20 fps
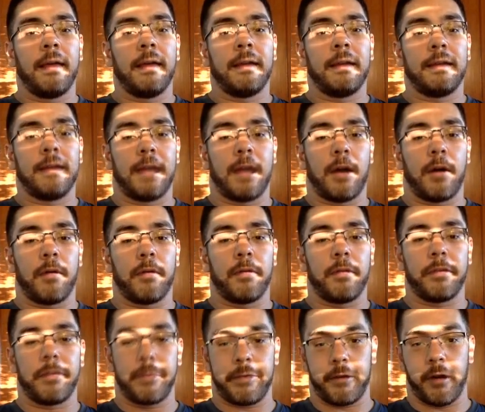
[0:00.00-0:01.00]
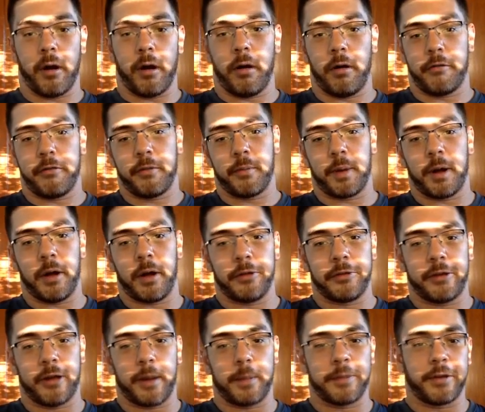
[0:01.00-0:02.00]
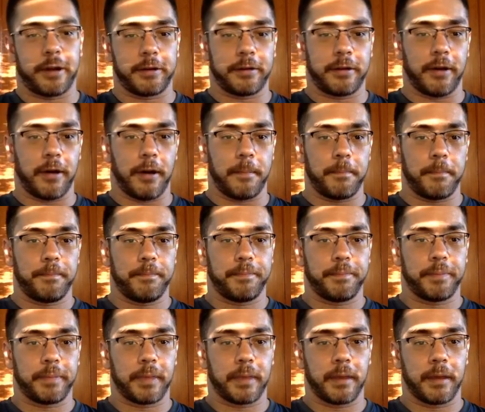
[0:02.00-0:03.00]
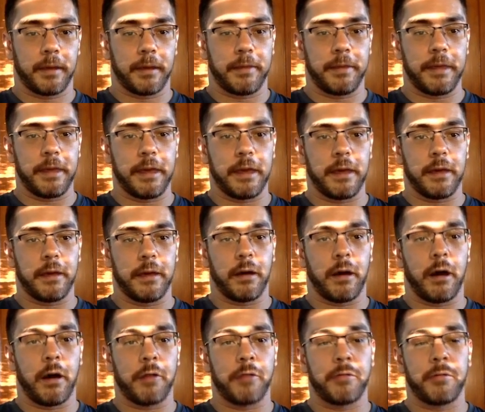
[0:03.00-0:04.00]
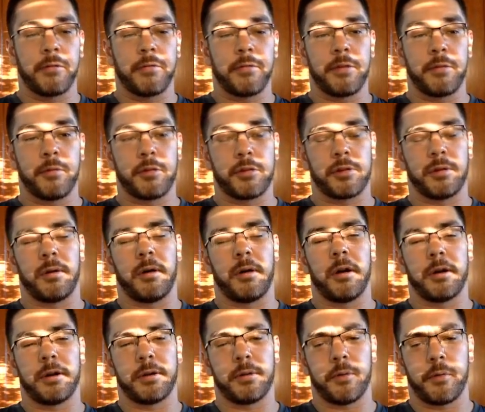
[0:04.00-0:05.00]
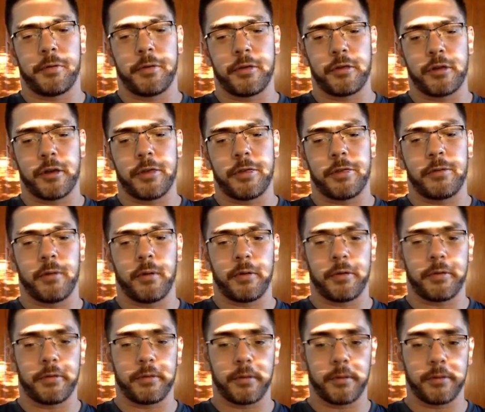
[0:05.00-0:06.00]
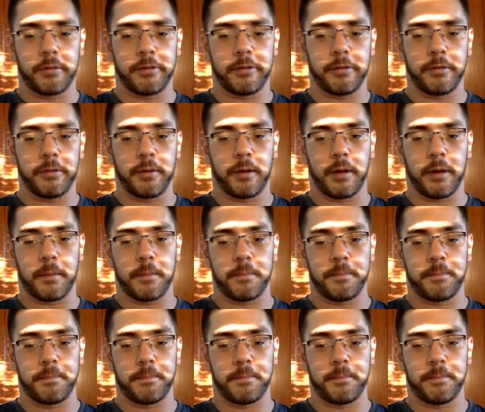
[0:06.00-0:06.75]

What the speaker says: Now, this is all from alltop.com. The author of the original article suggests you also go to